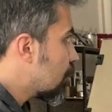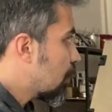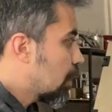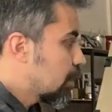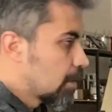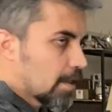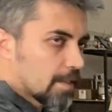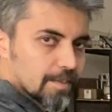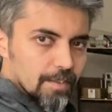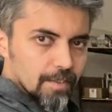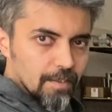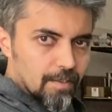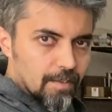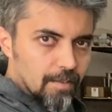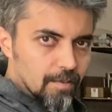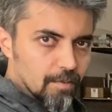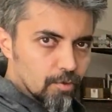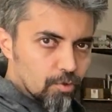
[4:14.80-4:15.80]
nozzle
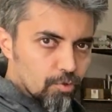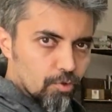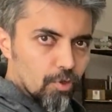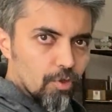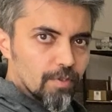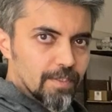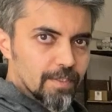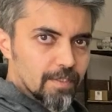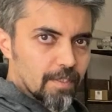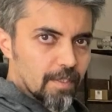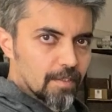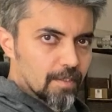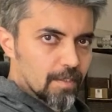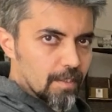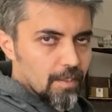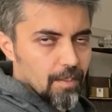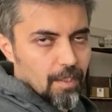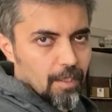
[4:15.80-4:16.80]
to go inside
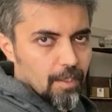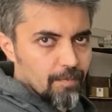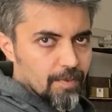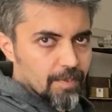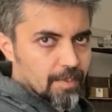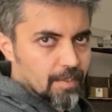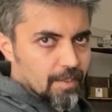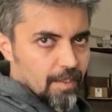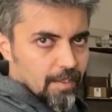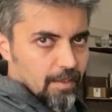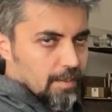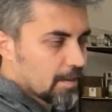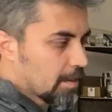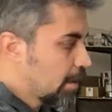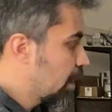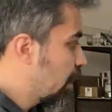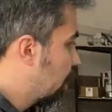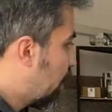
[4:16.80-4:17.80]
the IBC tank,
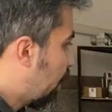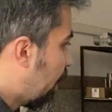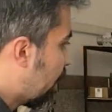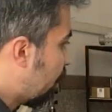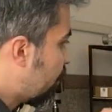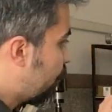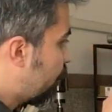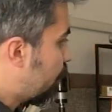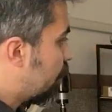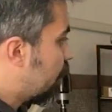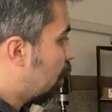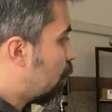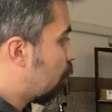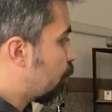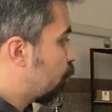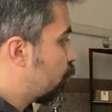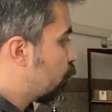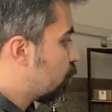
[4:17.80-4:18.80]
and we
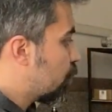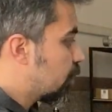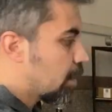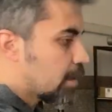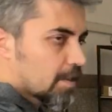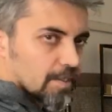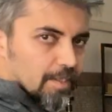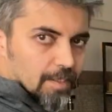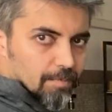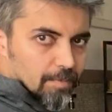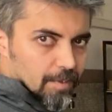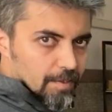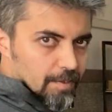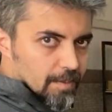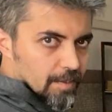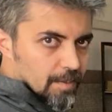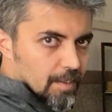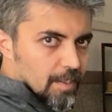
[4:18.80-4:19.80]
are pushing the green
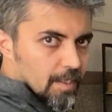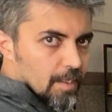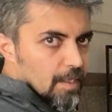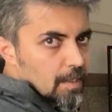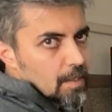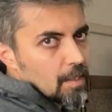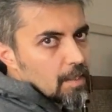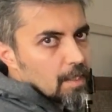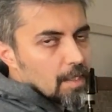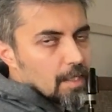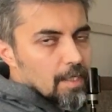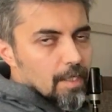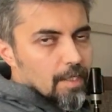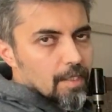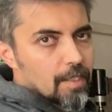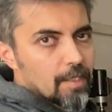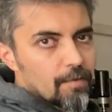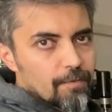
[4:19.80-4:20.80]
button,
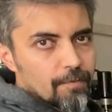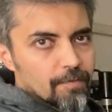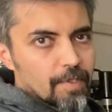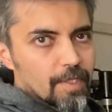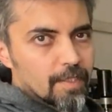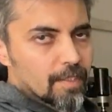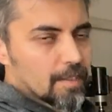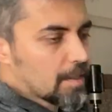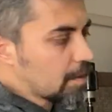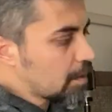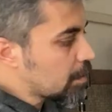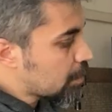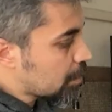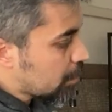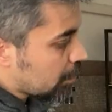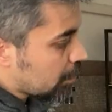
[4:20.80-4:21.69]
if there is